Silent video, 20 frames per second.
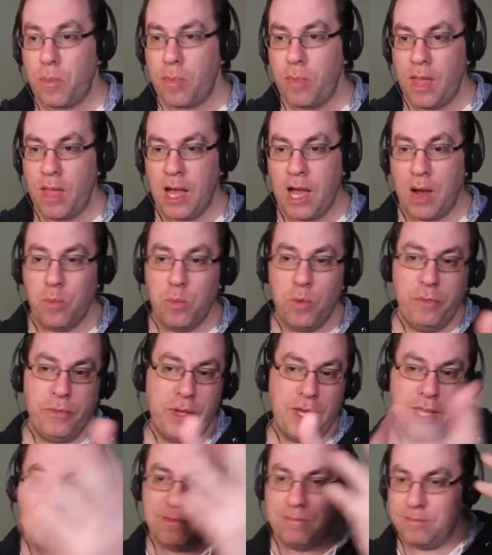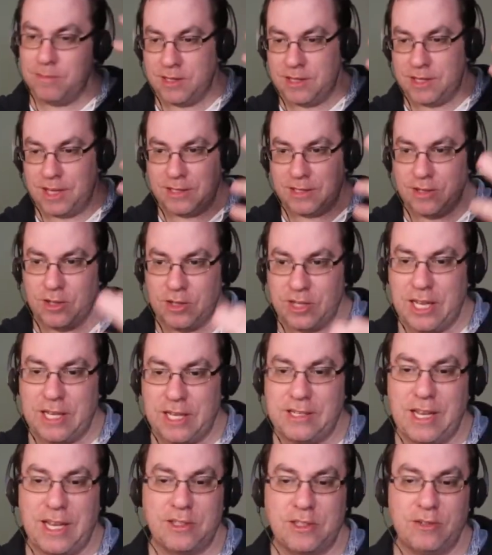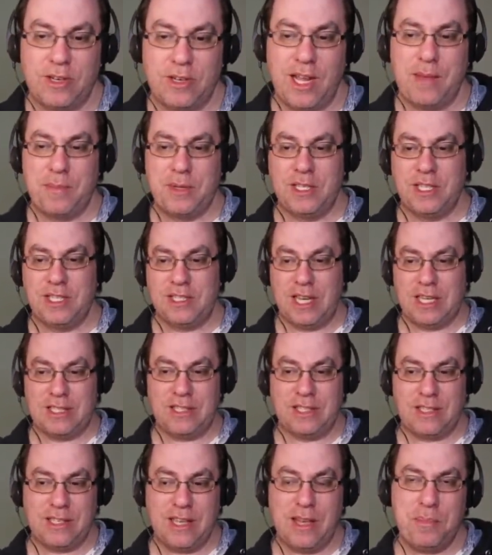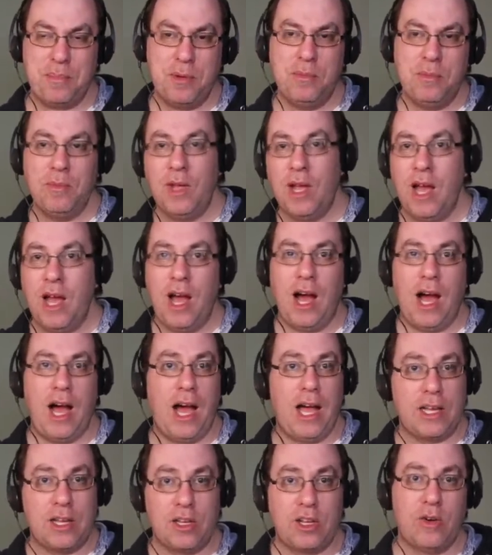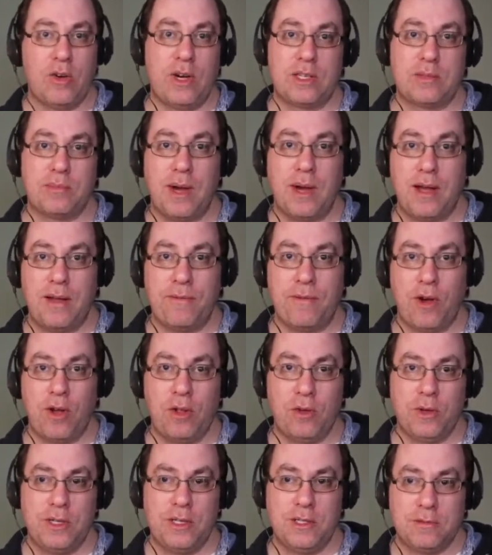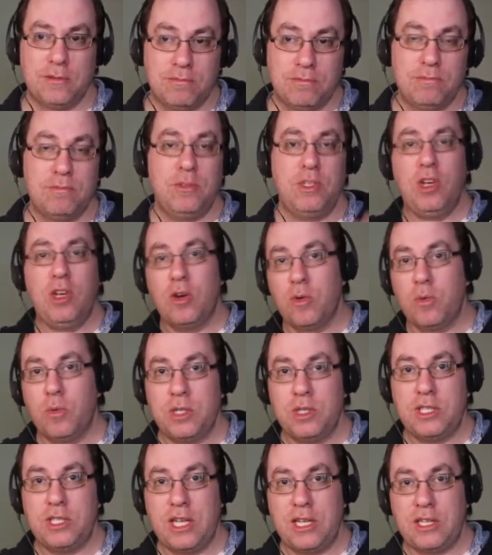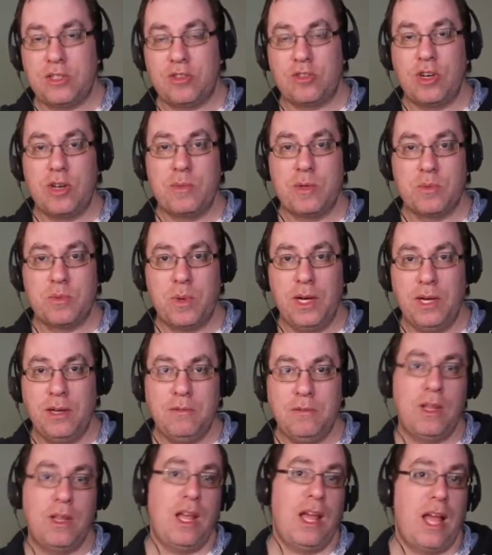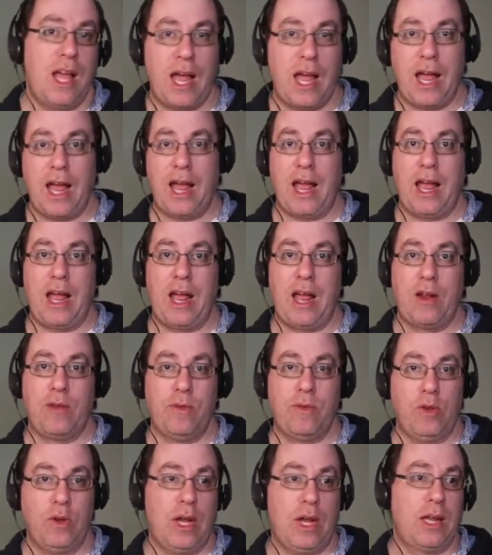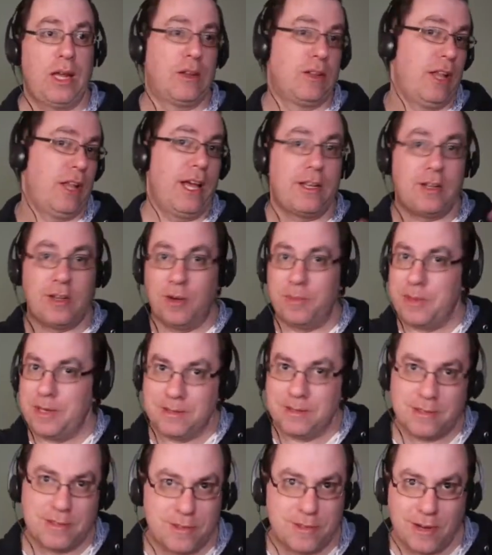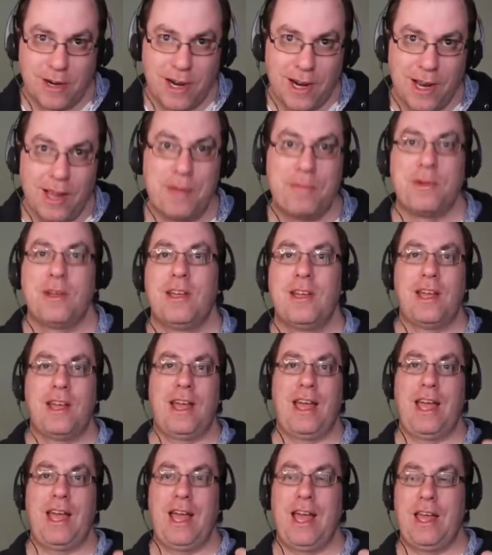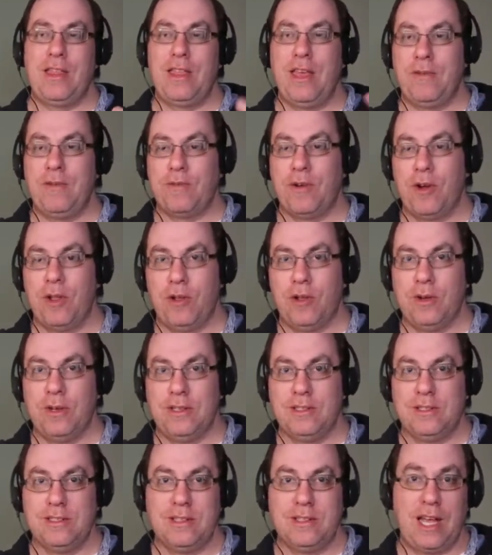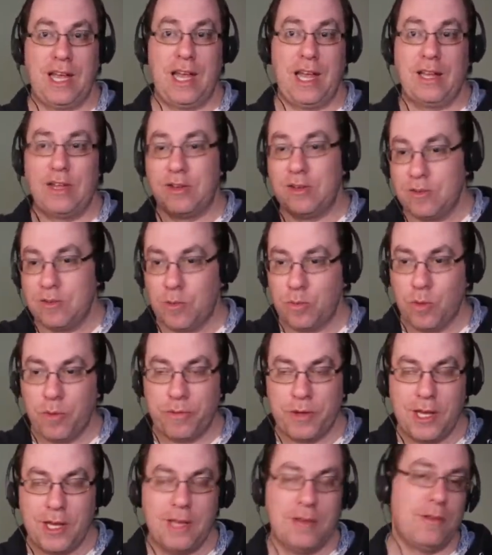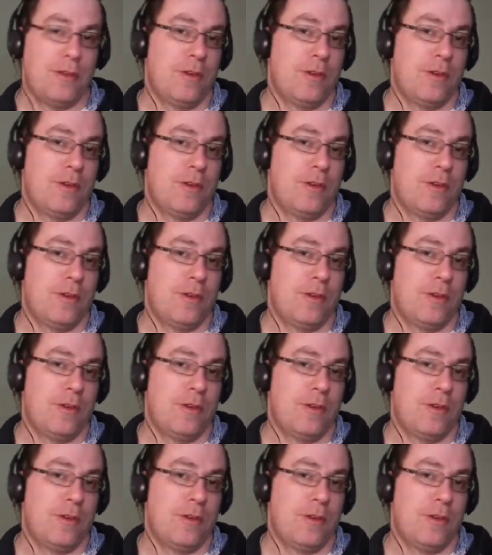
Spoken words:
Wolfie, that's not the exact name, but just as an example, I could go ask my followers to go and watch their stream as well, and like, comment, and subscribe, and their followers and Wolfie,